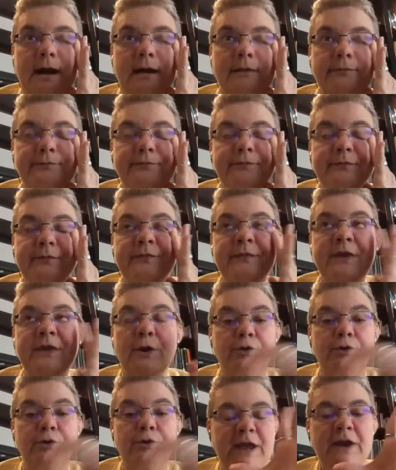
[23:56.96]

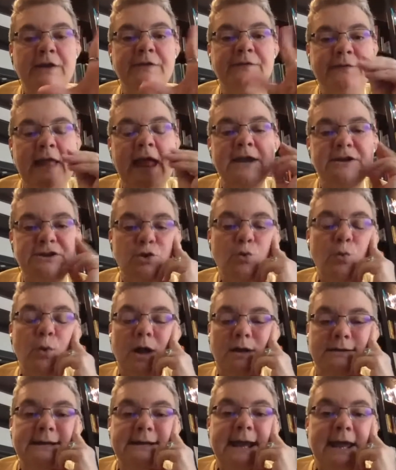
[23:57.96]
they do
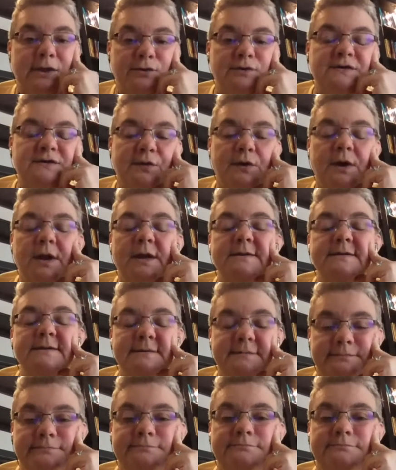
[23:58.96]
well together as friends.